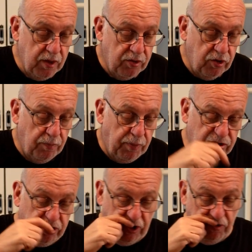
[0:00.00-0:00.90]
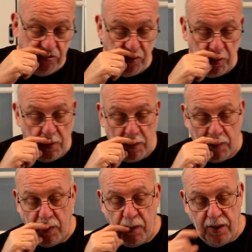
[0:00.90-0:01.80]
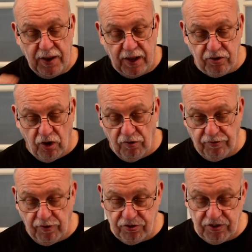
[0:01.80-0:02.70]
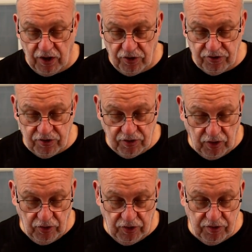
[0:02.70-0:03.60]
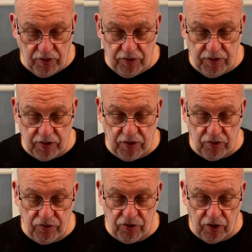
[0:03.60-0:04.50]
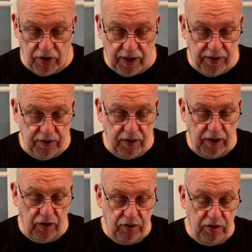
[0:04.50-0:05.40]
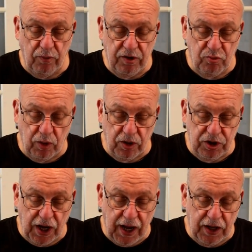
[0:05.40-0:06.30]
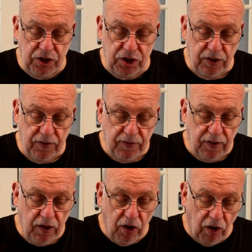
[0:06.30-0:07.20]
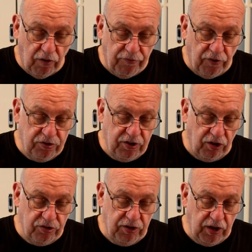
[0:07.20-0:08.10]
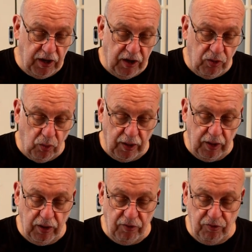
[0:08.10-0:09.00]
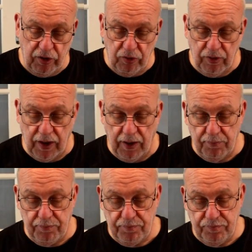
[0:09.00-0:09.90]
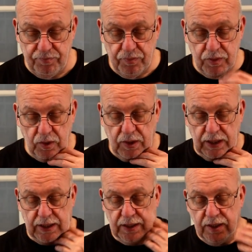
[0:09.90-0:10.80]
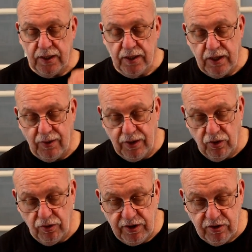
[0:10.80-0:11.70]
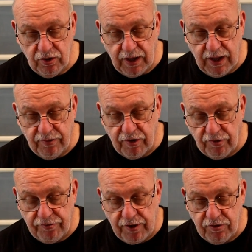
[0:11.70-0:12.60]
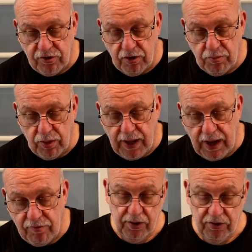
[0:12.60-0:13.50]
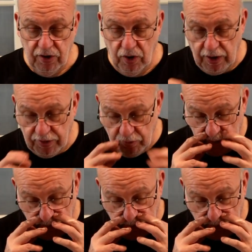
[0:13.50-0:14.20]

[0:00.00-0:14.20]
to the positive. That's all 4 cells under control. This will charge all 4 cells equally if you do that. Okay. Now I know these look like they've got fans on them, but they haven't. So I think we can